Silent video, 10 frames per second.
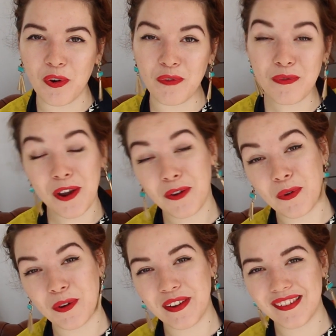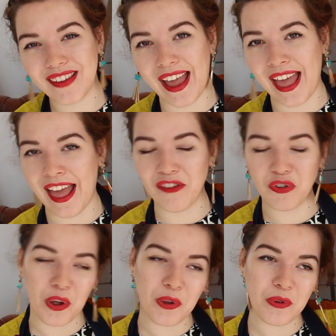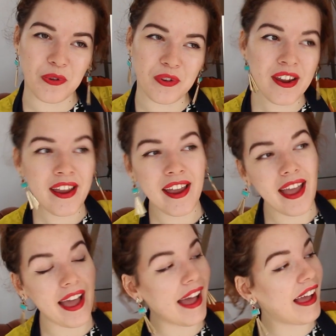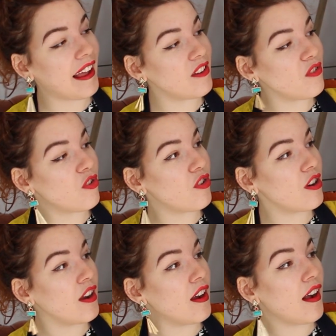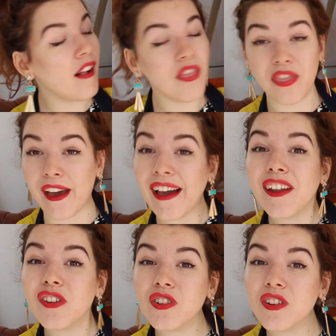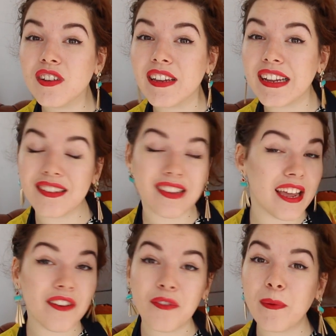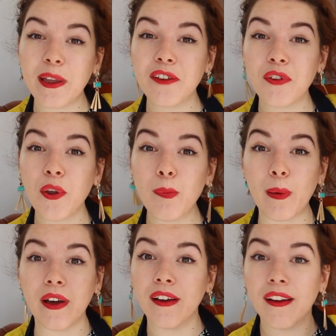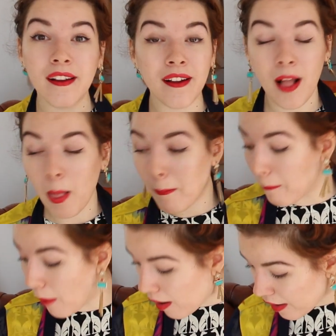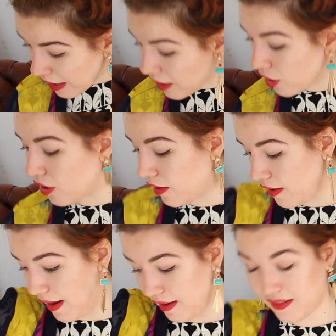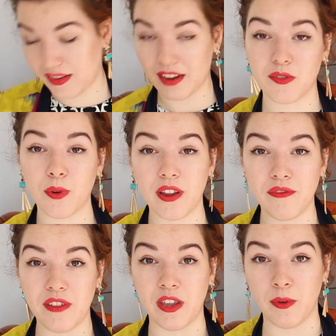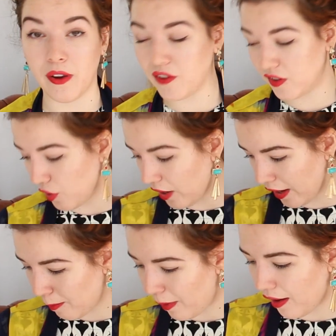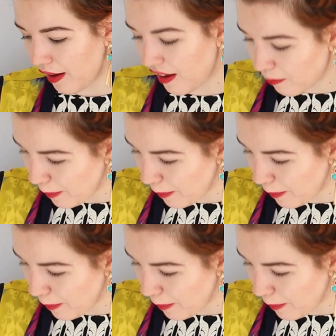of turquoise and gold, and that is the end of my Inktober. My goodness, that is quite a few. I've just got like a pile of